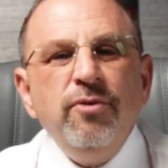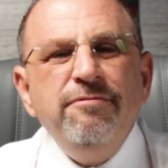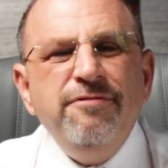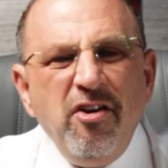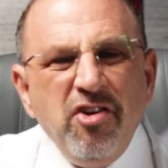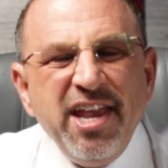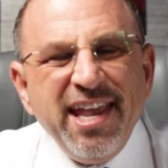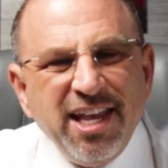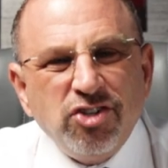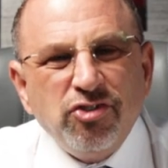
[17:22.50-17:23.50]
So, in a very
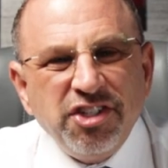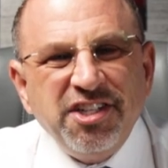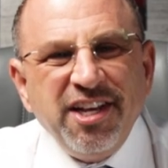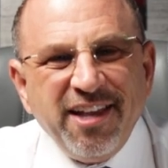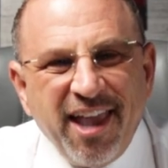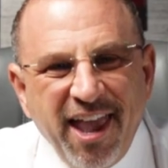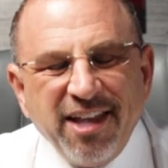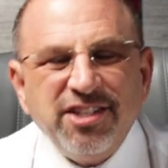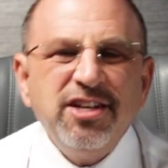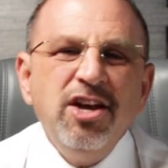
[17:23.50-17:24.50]
interesting
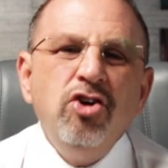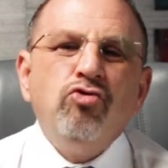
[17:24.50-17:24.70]
case,